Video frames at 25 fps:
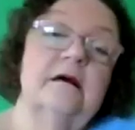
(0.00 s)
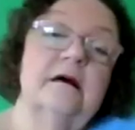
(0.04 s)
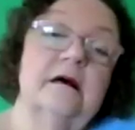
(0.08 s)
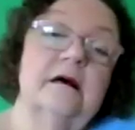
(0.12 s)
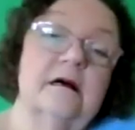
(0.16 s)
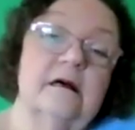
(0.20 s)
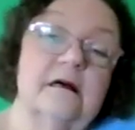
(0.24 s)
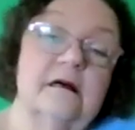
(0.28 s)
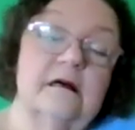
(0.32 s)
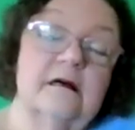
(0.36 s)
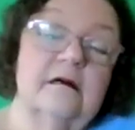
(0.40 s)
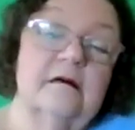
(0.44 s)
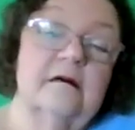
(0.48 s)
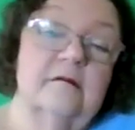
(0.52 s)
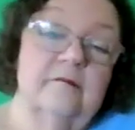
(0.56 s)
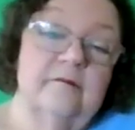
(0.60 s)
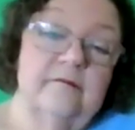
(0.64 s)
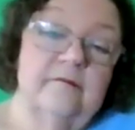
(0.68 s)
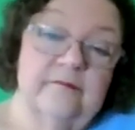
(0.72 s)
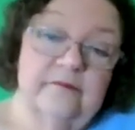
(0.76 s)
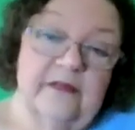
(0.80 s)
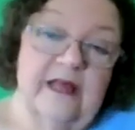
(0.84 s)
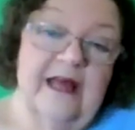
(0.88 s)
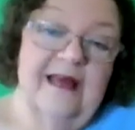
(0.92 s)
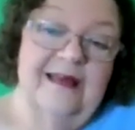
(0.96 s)
Not
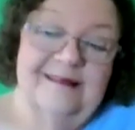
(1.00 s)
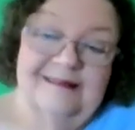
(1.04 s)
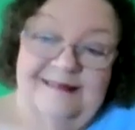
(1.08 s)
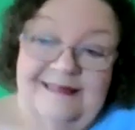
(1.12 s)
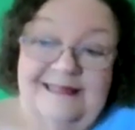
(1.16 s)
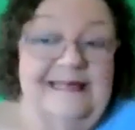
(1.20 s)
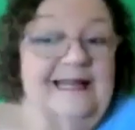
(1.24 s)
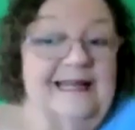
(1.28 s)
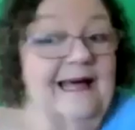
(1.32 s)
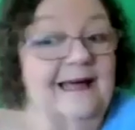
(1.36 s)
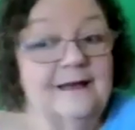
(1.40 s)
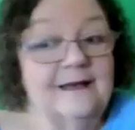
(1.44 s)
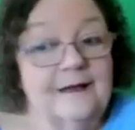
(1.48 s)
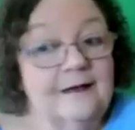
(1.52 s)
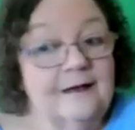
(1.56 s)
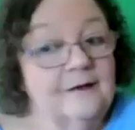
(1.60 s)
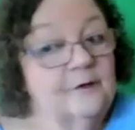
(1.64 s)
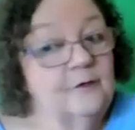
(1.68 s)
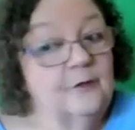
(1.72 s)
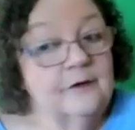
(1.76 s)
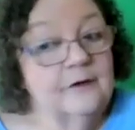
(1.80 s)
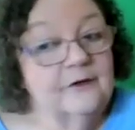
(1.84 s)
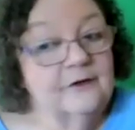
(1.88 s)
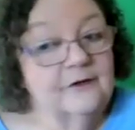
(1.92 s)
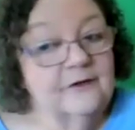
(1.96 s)
a
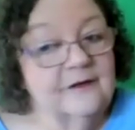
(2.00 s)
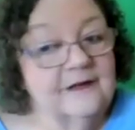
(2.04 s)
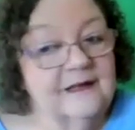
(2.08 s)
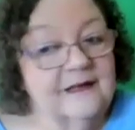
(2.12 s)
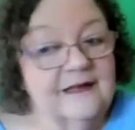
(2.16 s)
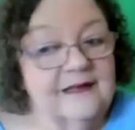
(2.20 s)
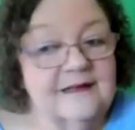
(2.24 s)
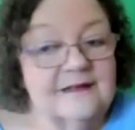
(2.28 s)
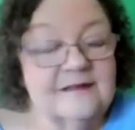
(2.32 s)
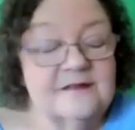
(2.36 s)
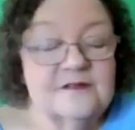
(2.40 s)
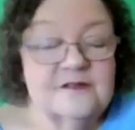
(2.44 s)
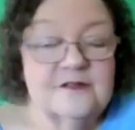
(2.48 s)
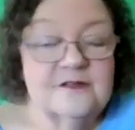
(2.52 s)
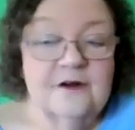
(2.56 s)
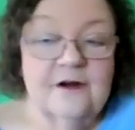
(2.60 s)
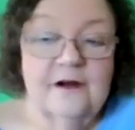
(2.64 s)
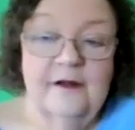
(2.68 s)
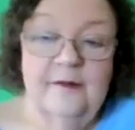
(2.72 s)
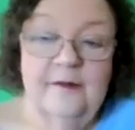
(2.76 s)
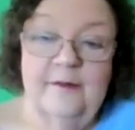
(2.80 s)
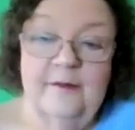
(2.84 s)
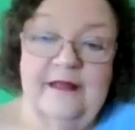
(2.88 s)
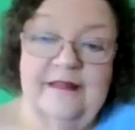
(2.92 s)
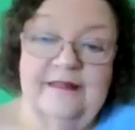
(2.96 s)
Twitter account,
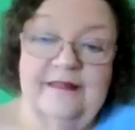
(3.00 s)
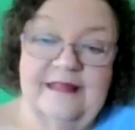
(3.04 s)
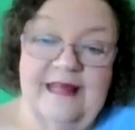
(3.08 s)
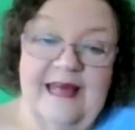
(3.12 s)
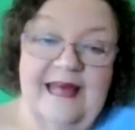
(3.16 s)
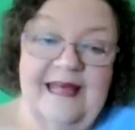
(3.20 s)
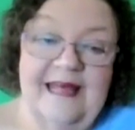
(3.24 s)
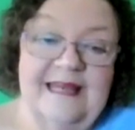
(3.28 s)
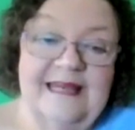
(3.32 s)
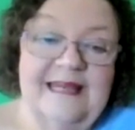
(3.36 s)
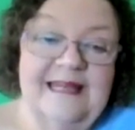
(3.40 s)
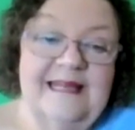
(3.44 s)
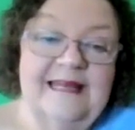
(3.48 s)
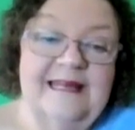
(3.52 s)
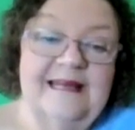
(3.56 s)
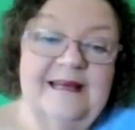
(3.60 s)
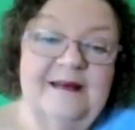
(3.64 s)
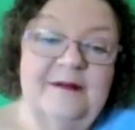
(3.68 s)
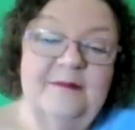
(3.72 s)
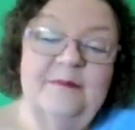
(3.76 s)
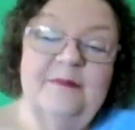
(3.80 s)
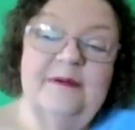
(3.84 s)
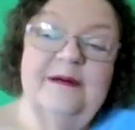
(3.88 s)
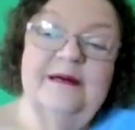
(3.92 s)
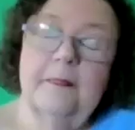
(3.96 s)
sorry about that.
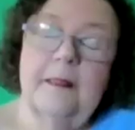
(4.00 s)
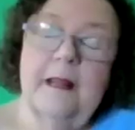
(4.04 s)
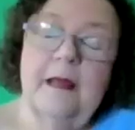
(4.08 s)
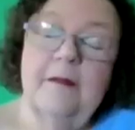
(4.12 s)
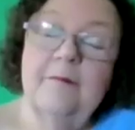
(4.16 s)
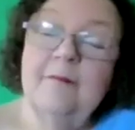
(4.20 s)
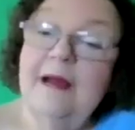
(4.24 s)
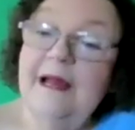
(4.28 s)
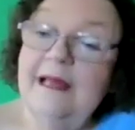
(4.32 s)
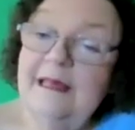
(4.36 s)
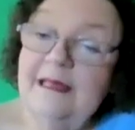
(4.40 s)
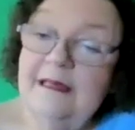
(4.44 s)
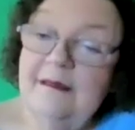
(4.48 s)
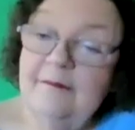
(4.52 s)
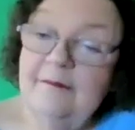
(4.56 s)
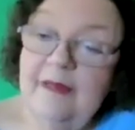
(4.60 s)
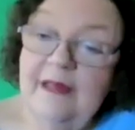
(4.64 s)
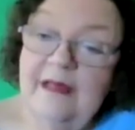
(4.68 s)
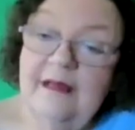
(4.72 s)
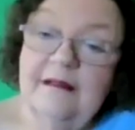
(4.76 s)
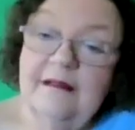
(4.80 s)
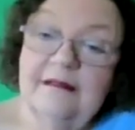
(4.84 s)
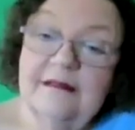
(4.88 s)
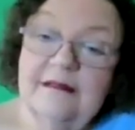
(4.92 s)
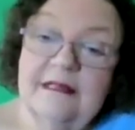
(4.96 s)
But my
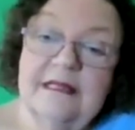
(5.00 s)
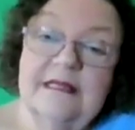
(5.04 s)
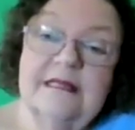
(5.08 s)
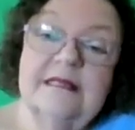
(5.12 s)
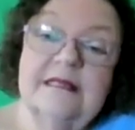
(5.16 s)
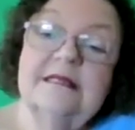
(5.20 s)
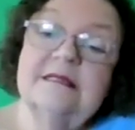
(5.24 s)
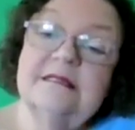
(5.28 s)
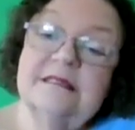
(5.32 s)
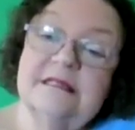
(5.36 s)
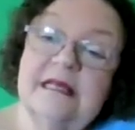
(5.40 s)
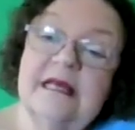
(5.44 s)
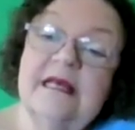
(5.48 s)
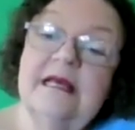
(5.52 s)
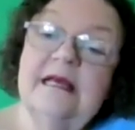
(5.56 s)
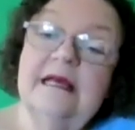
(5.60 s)
email is